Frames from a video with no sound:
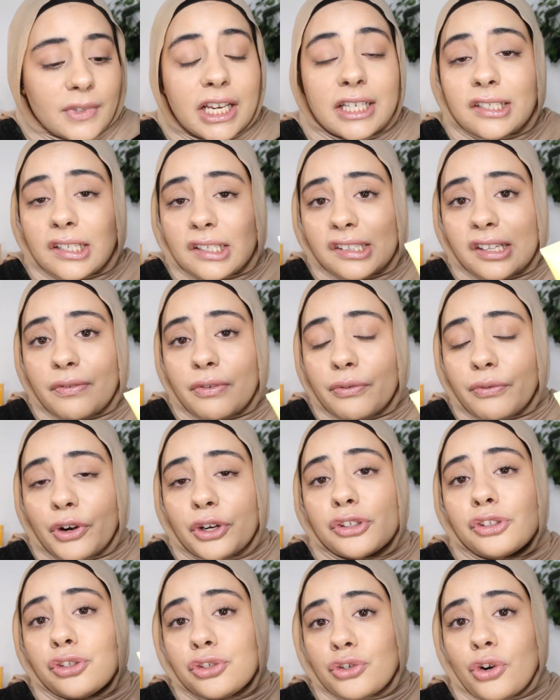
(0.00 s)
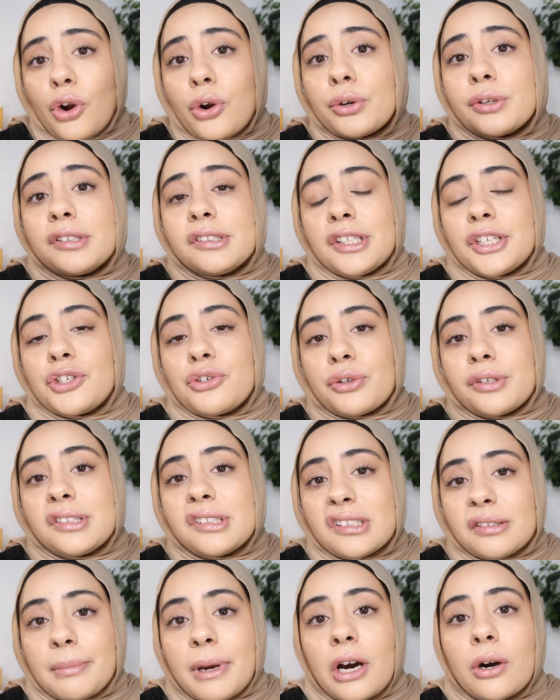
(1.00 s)
It does have a very strong citrus
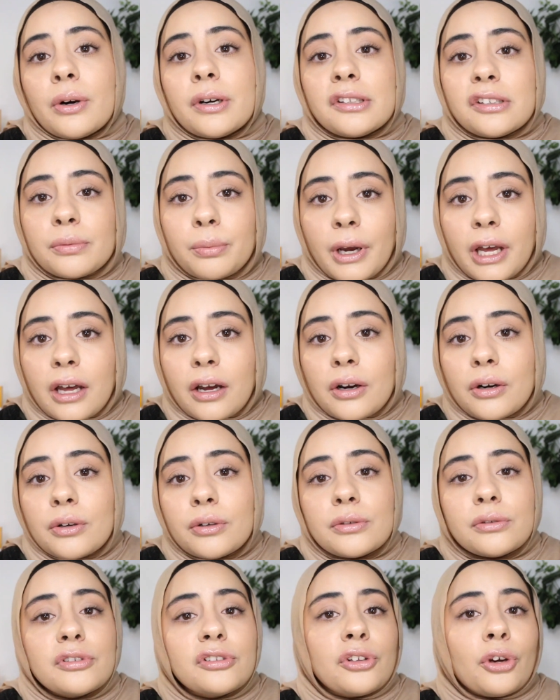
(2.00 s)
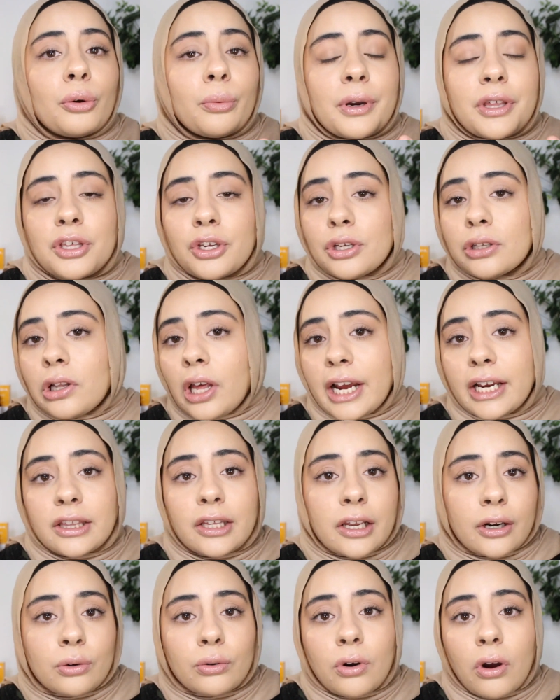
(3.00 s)
smell as well, so whether you like
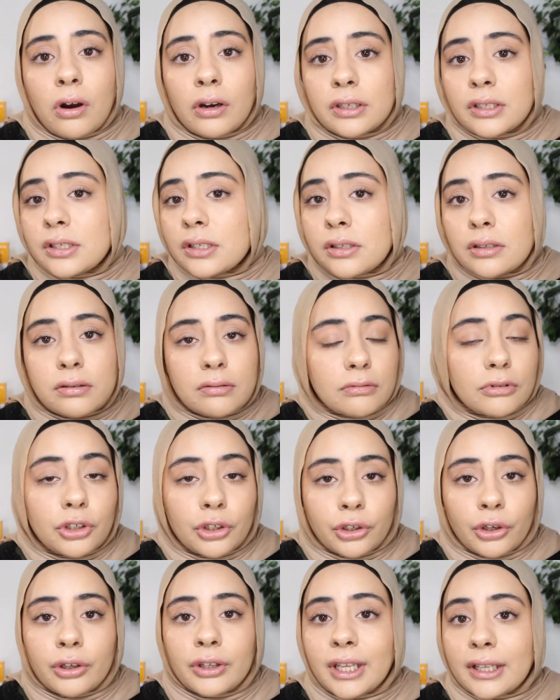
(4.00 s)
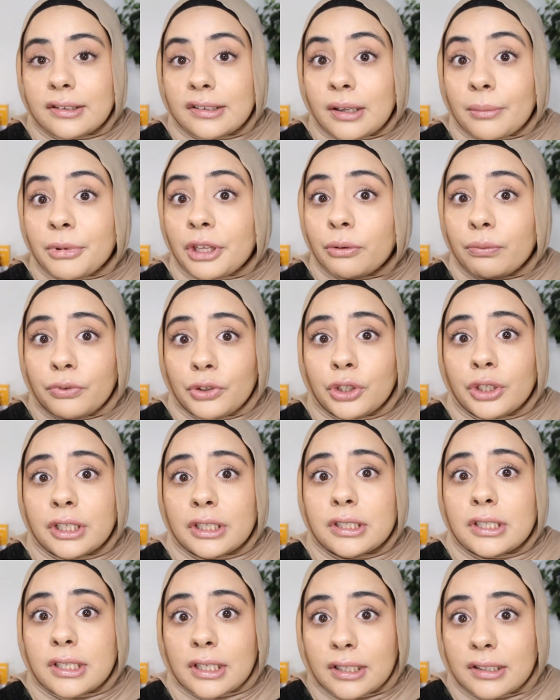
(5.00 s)
that or not, you know, that's something for you
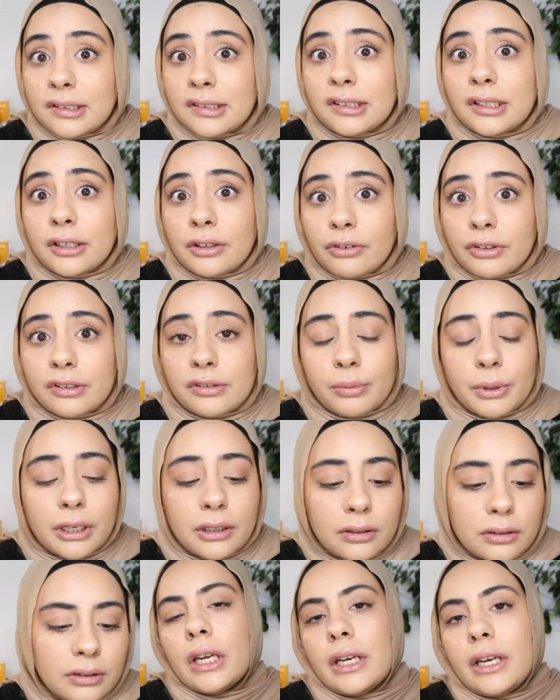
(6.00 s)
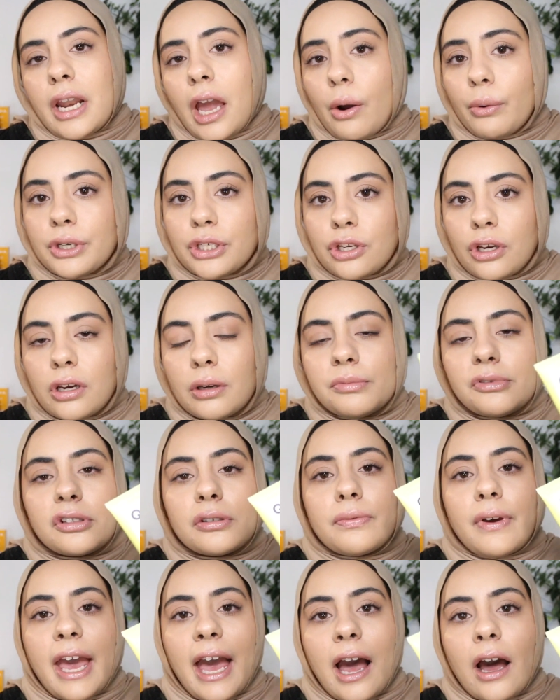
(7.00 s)
to consider as well. Now, in terms
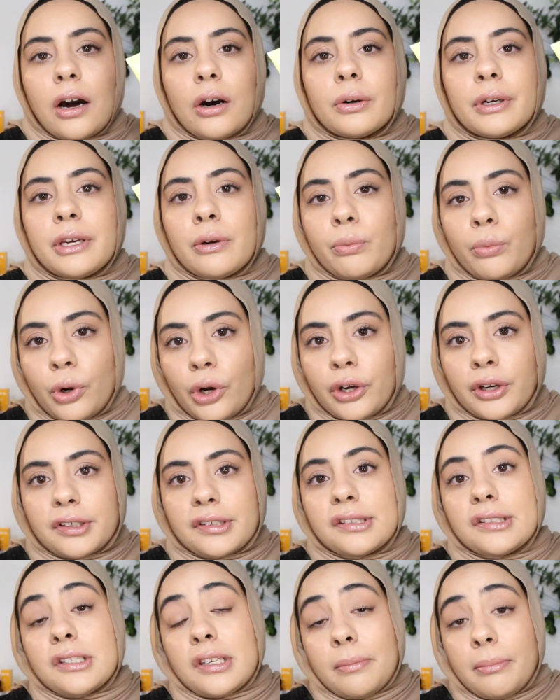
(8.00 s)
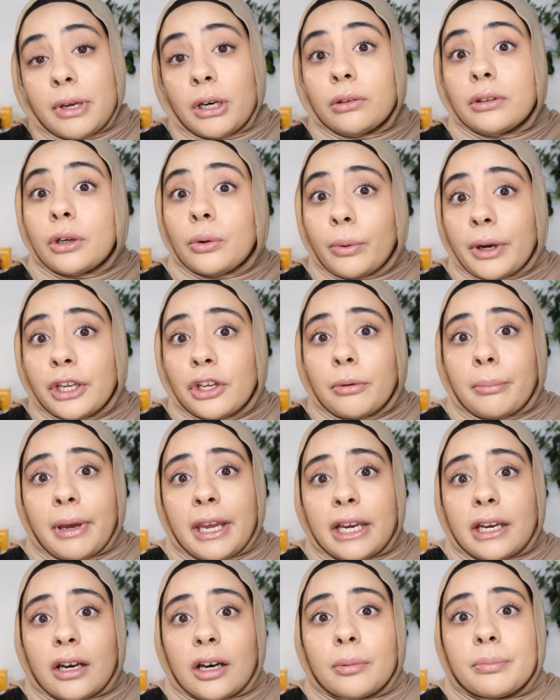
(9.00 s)
of how it works to melt away your
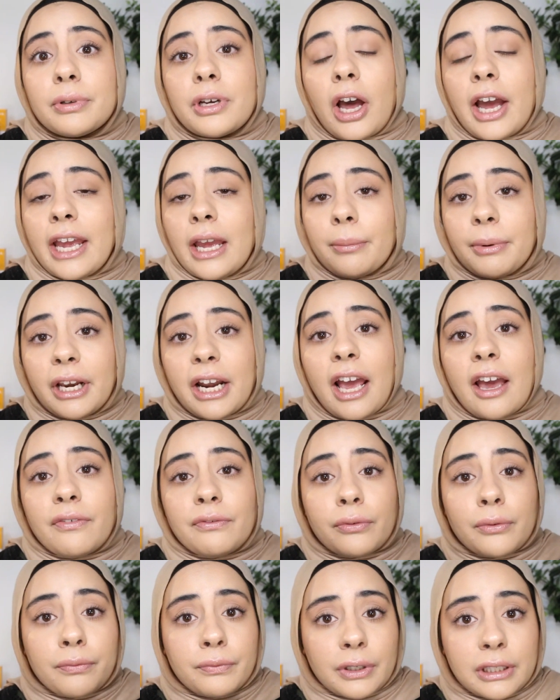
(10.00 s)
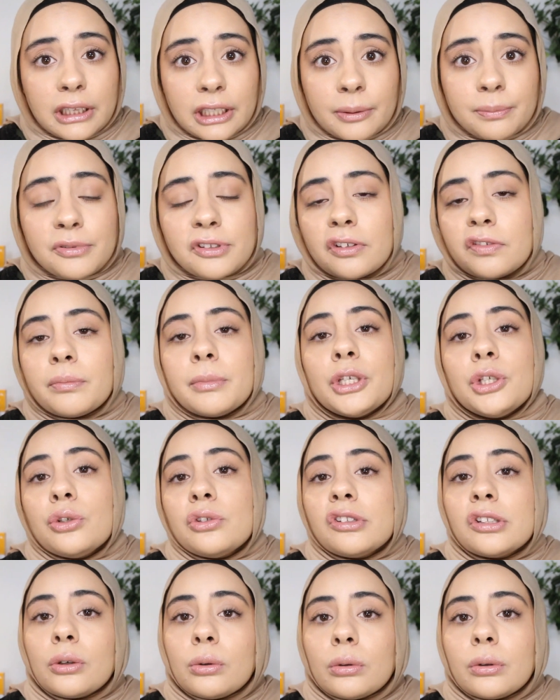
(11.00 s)
makeup, I am gonna have clips of me
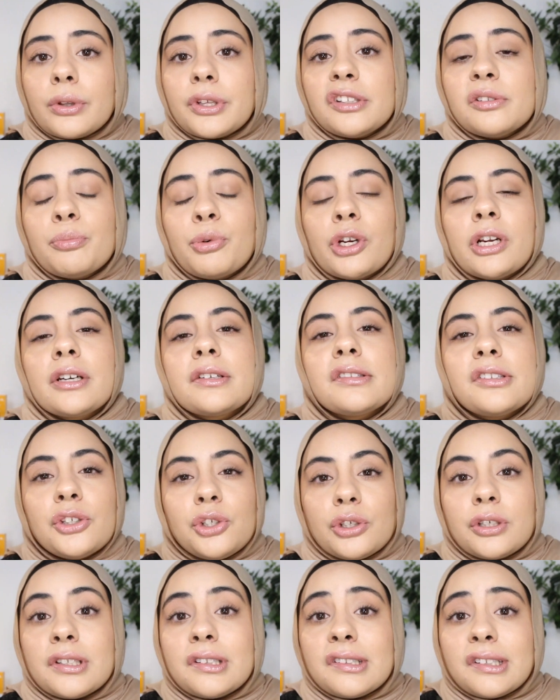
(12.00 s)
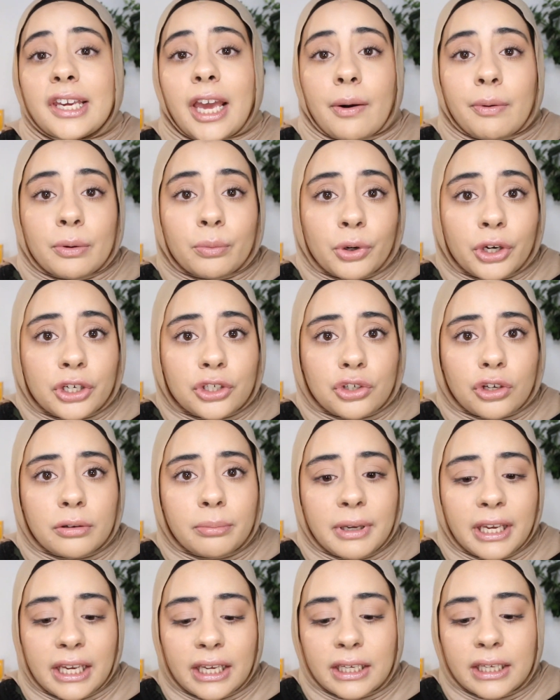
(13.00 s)
using all these products so you can see how it worked on
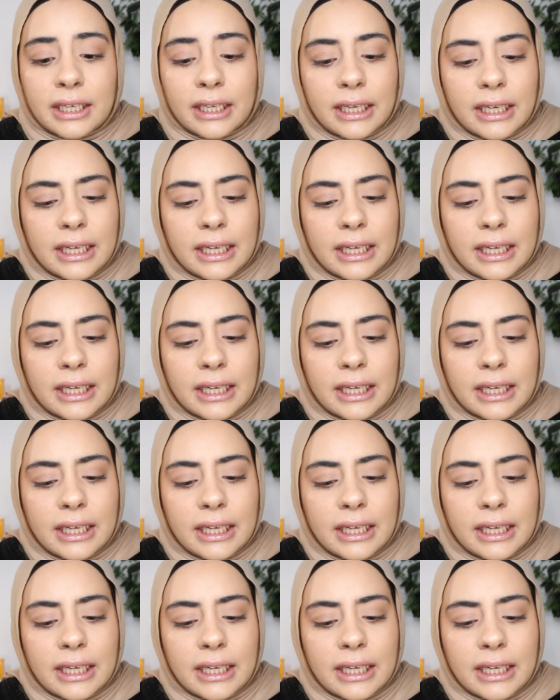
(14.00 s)
me.